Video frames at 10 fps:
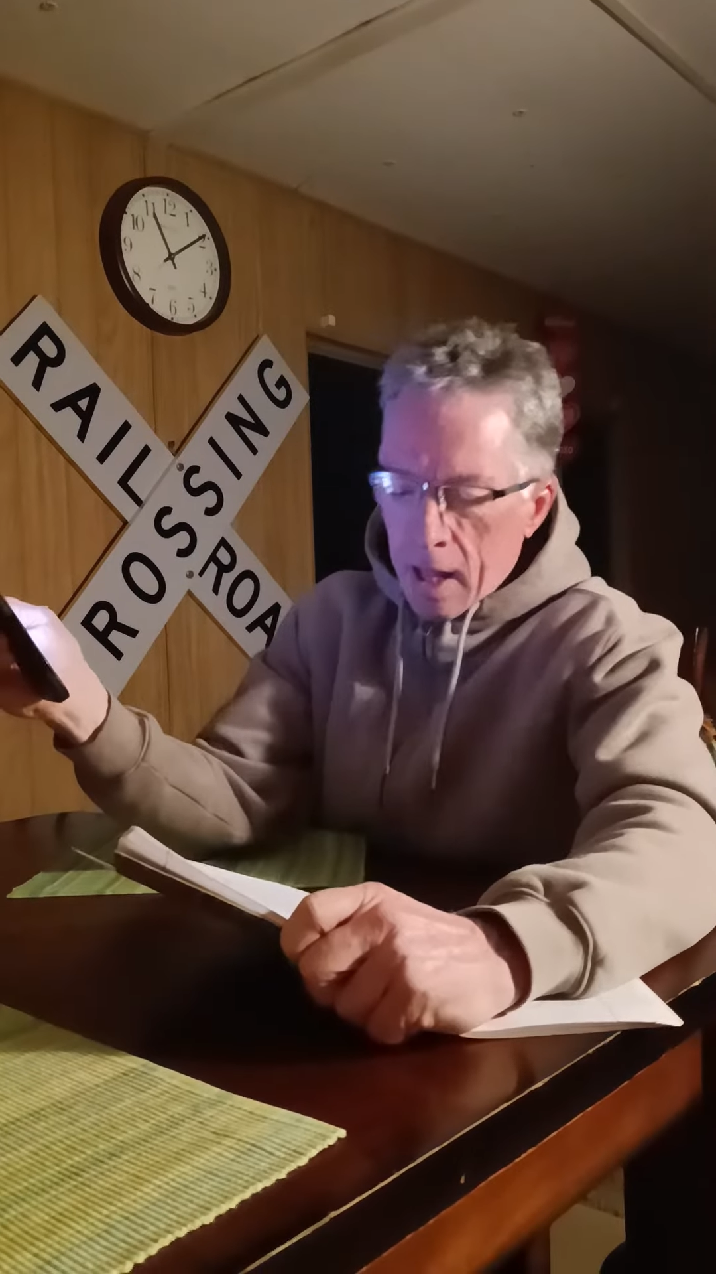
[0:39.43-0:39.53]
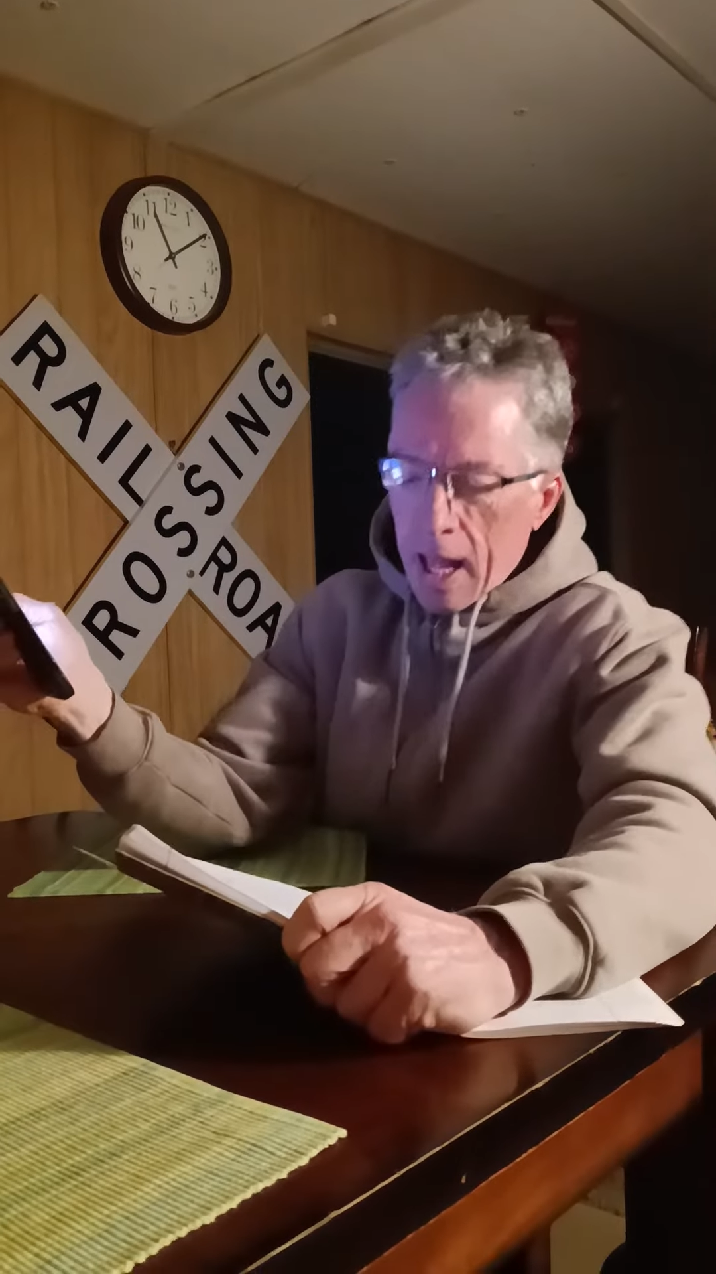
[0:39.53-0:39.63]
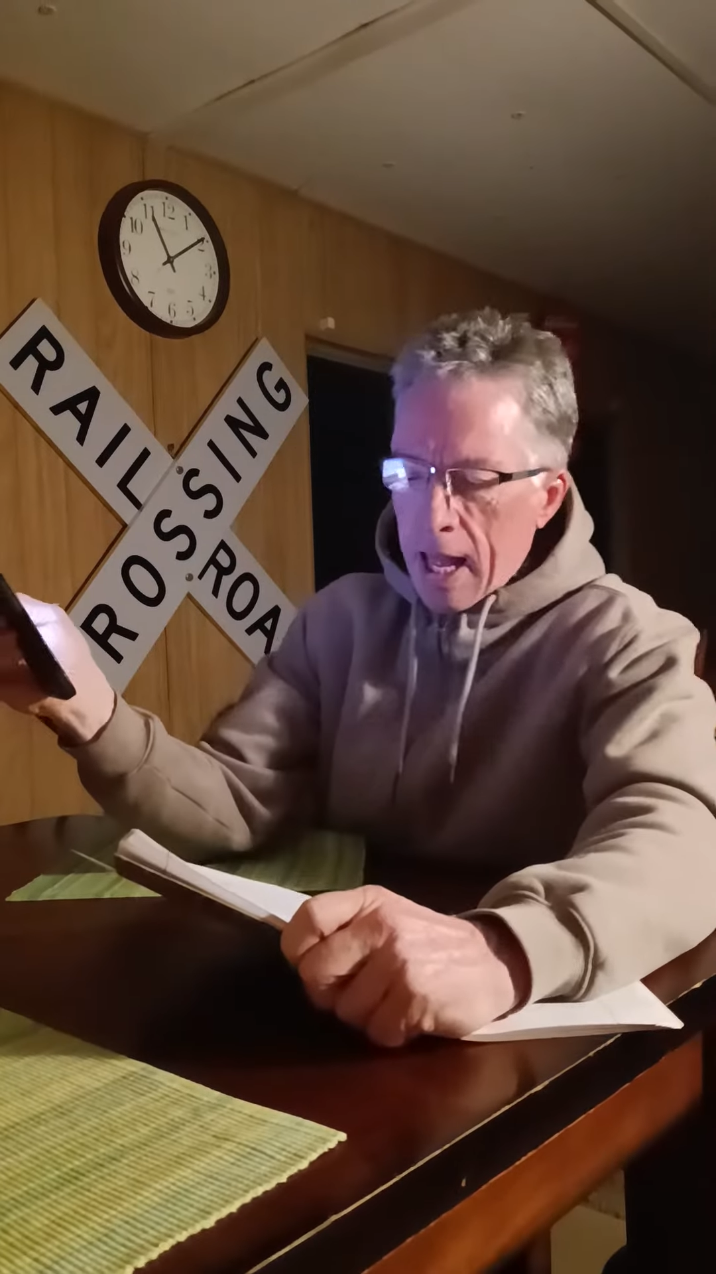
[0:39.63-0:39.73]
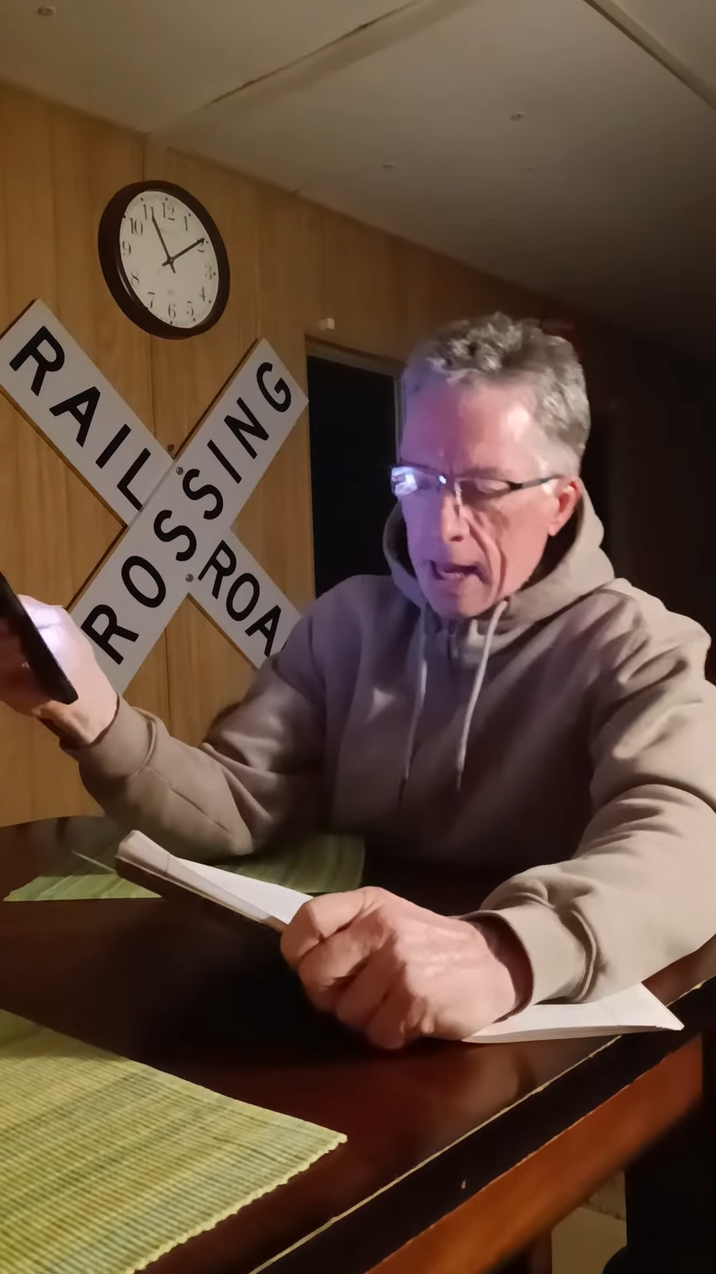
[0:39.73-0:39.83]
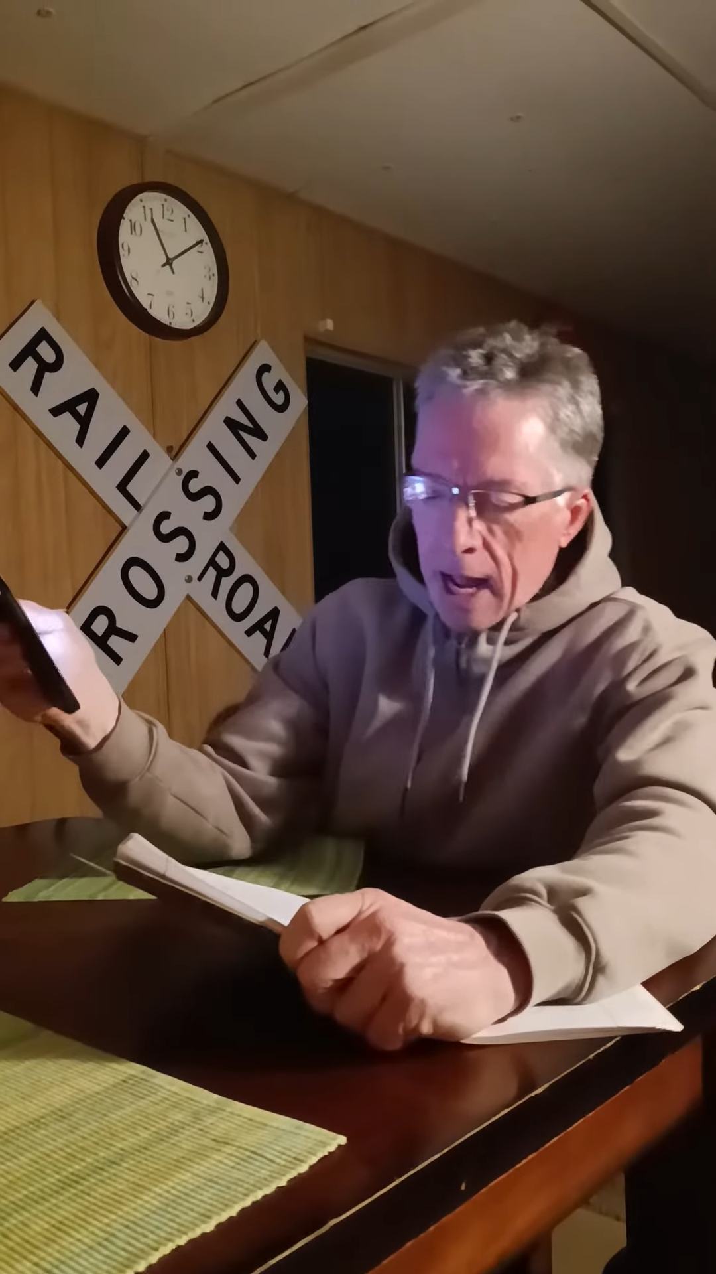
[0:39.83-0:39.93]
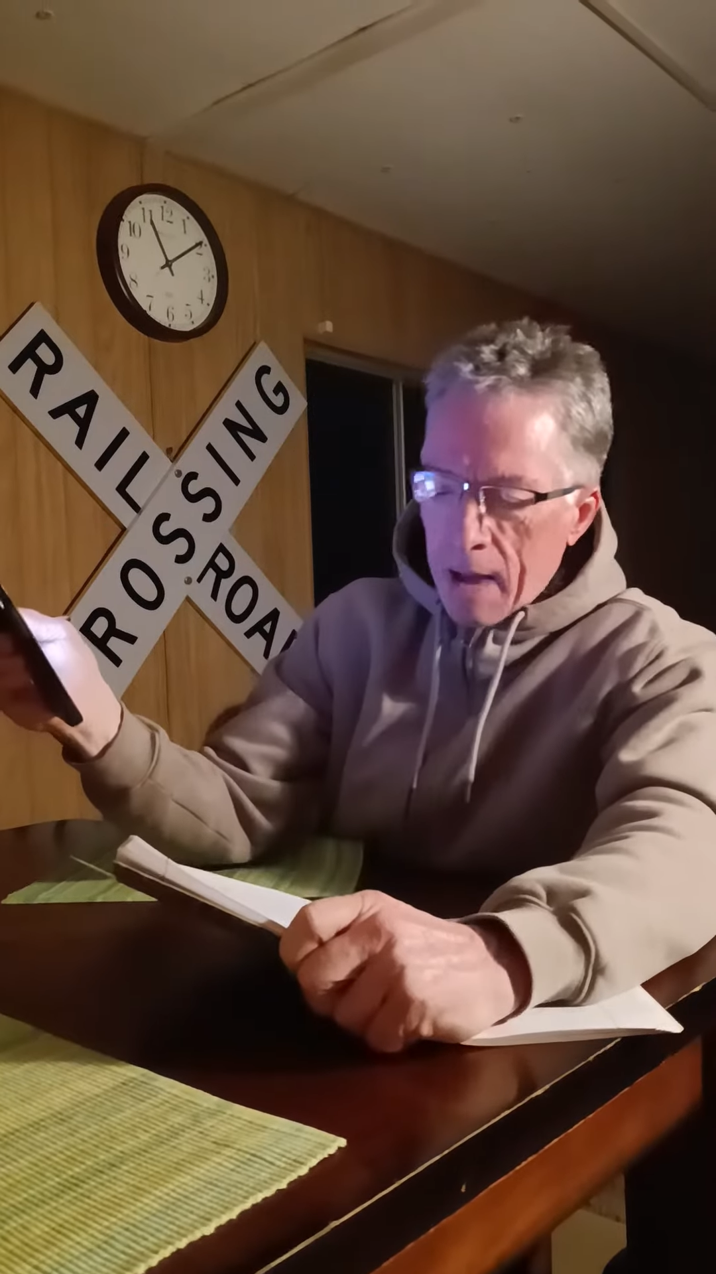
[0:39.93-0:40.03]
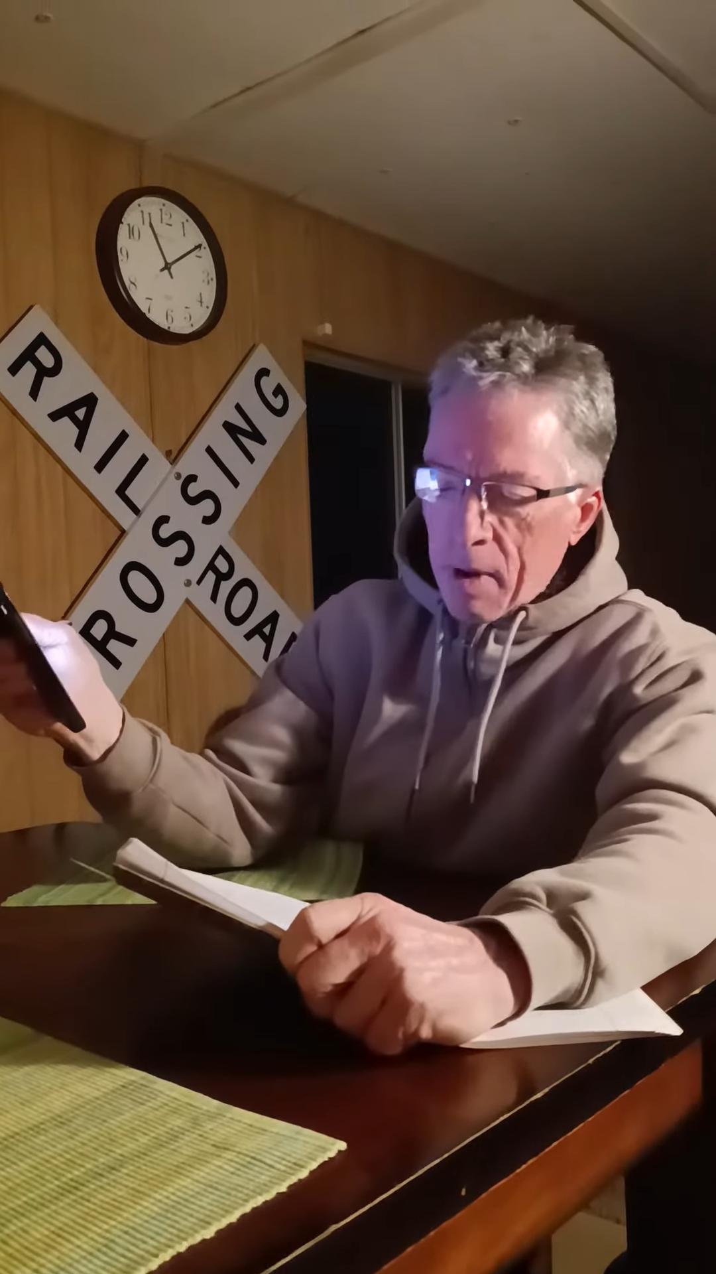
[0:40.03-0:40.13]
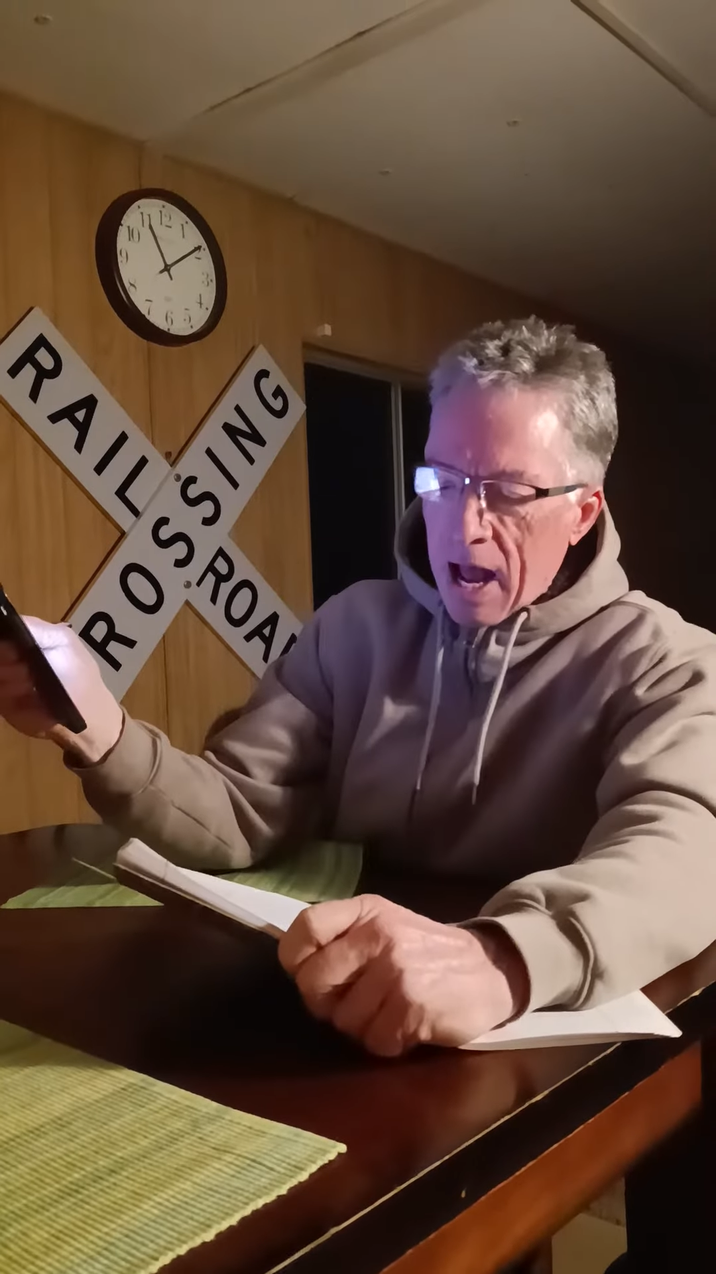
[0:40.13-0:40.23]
and I'm